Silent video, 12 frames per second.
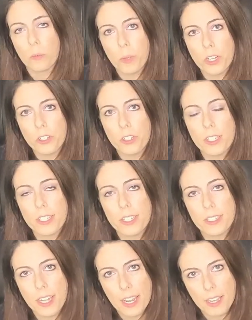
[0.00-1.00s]
We should
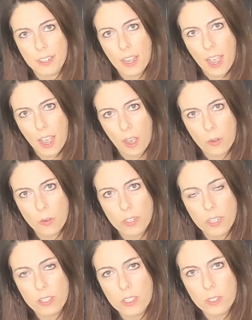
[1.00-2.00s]
stand out
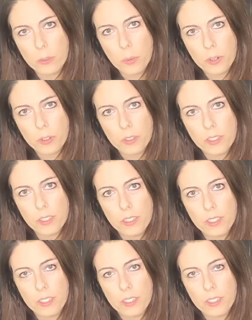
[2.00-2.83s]
in this world.